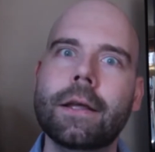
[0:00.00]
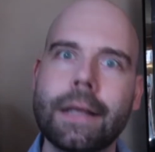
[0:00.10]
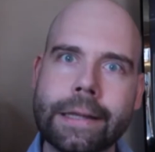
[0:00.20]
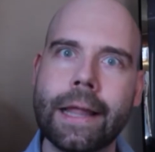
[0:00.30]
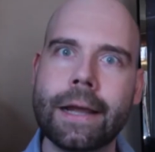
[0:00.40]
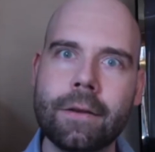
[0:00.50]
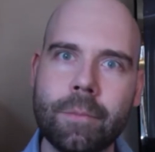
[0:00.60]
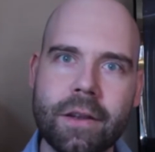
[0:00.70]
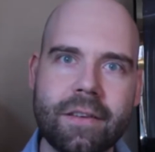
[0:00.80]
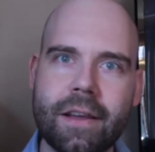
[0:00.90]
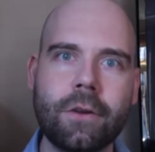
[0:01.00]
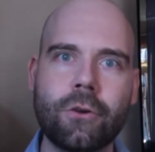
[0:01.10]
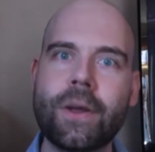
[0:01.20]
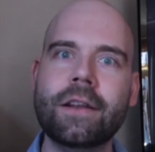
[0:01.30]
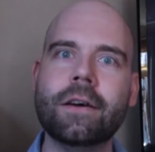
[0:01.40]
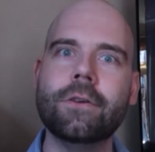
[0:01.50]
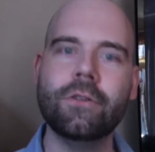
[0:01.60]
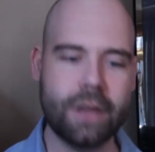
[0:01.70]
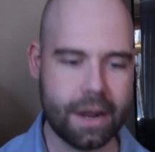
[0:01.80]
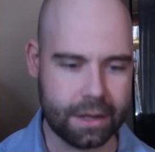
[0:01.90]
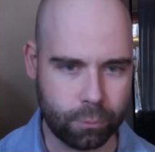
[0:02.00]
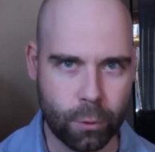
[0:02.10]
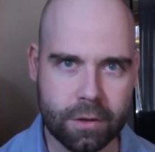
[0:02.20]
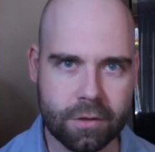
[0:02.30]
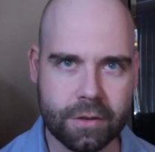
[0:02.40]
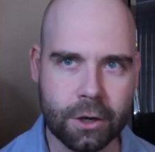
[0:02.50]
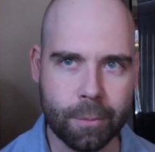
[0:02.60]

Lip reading: enlightenment and great understanding of one's inner